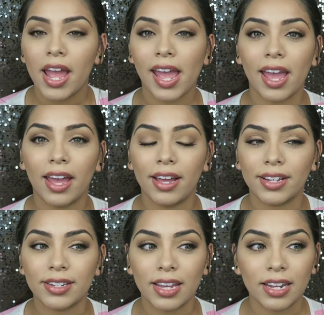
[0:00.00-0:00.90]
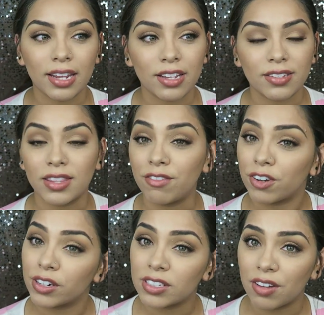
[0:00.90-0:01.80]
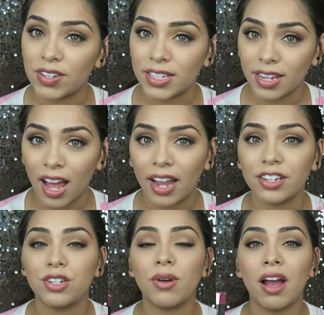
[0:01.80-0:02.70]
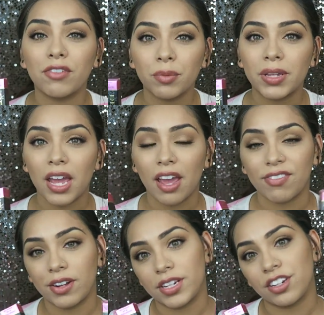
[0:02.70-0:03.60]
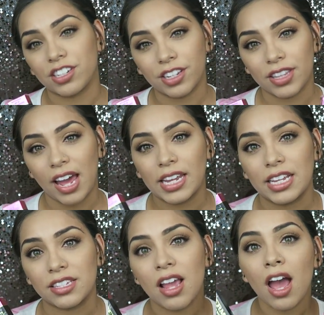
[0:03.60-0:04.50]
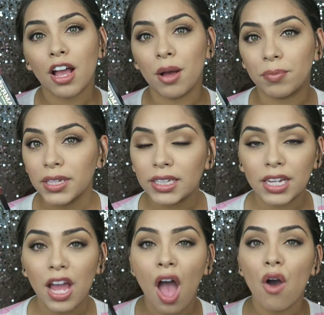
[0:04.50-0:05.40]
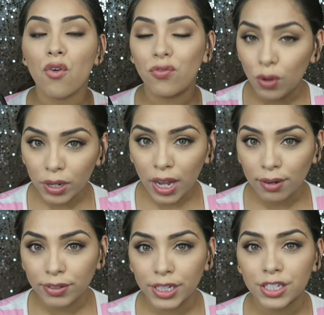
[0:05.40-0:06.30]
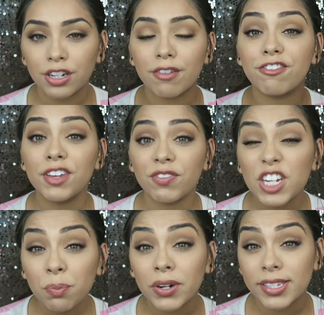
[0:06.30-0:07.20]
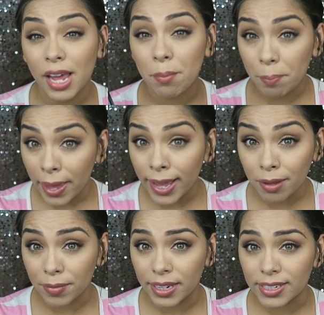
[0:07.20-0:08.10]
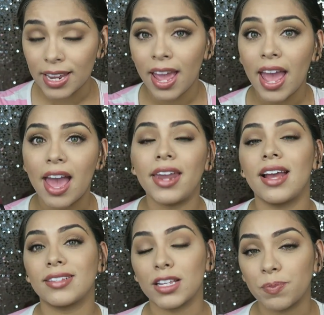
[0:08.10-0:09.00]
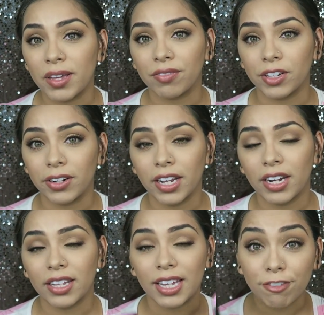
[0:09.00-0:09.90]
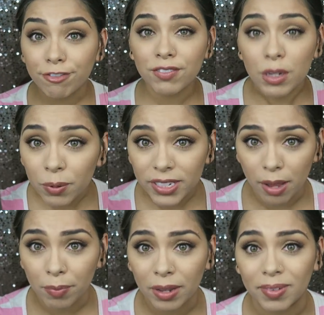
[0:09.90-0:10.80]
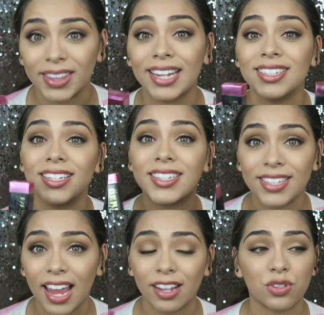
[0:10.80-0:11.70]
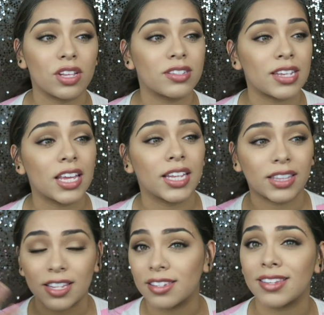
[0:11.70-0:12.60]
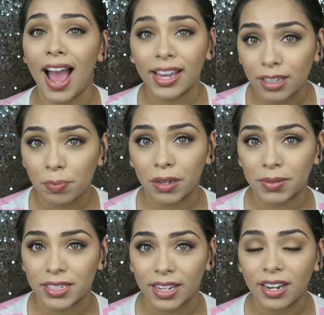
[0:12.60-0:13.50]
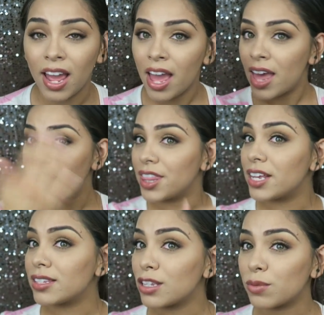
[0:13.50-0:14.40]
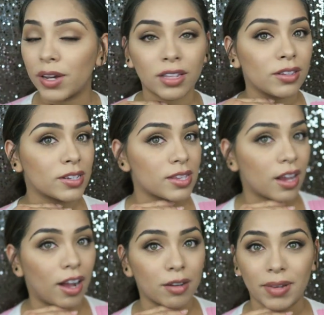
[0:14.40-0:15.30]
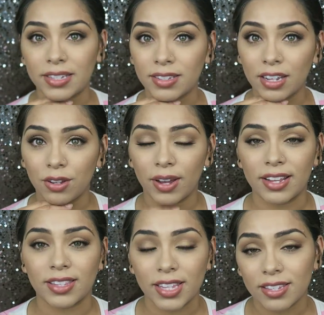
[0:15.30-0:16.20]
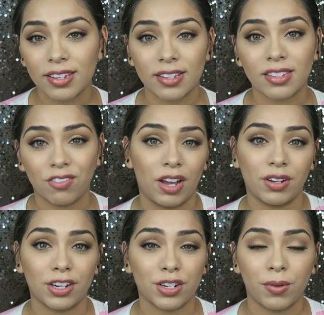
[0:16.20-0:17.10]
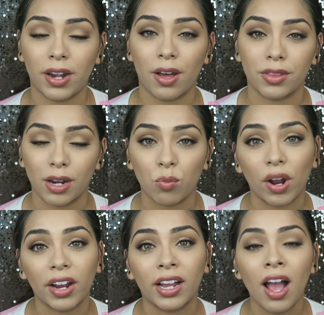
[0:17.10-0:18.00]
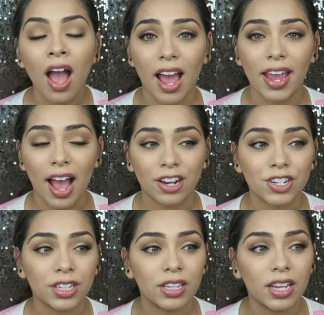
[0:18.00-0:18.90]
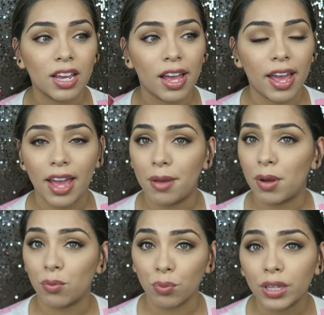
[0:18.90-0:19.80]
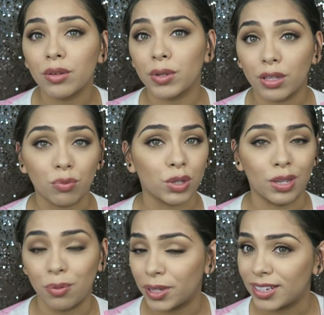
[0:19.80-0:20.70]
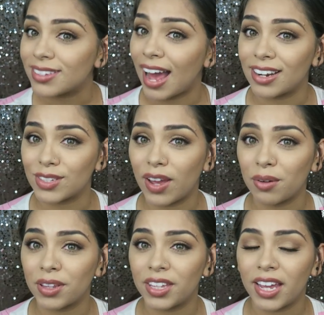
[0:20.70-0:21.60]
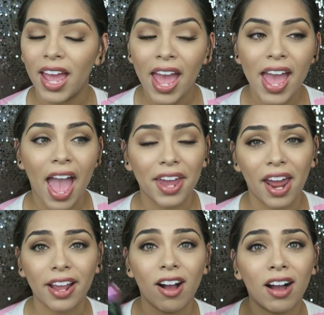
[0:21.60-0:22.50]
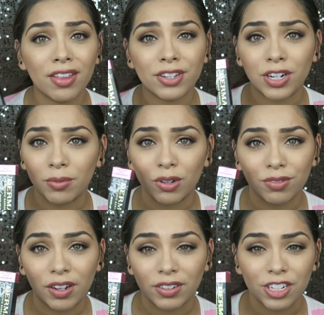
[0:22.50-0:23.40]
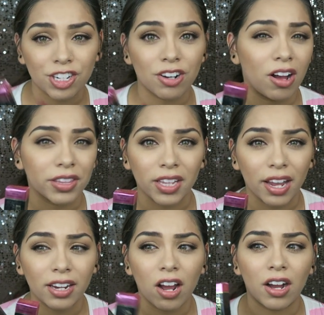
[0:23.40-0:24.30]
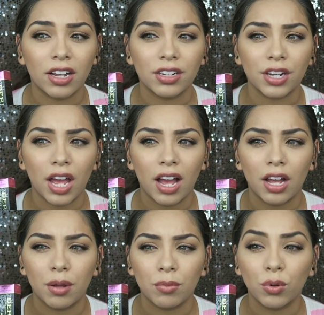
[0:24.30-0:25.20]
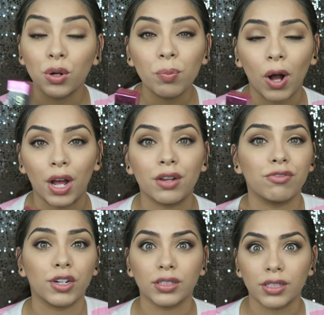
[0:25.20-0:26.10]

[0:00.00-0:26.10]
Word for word: and it is the first of its kind to ever be a foundation that is completely full coverage, 50% pigment, and has SPF 30 in it. Like 50% pigment, that's insane. So that's saying that this is highly pigmented. This is what it looks like on my skin, you guys. This is the foundation right now that I'm wearing. I actually am really, really, really, really satisfied with it. And I got the Dermacol foundation online on um, Groupon for